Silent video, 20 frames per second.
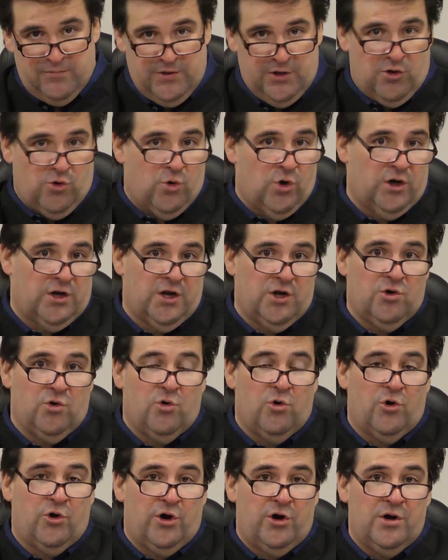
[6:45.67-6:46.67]
The court can
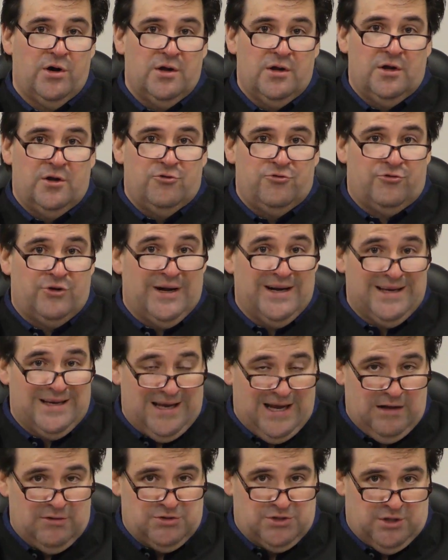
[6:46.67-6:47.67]
order drug
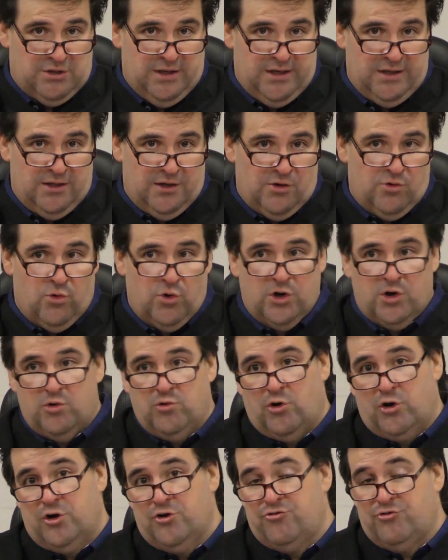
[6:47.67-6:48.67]
counseling. The court can
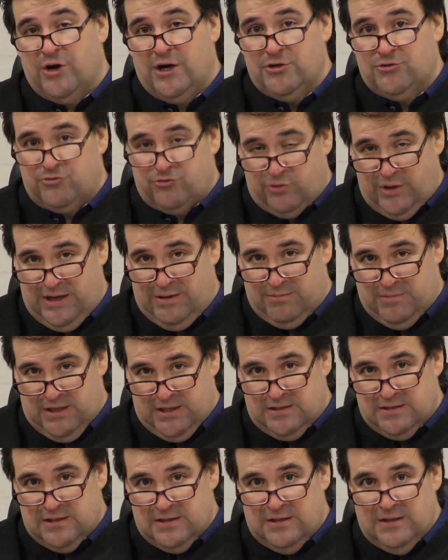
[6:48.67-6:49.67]
order drug treatment.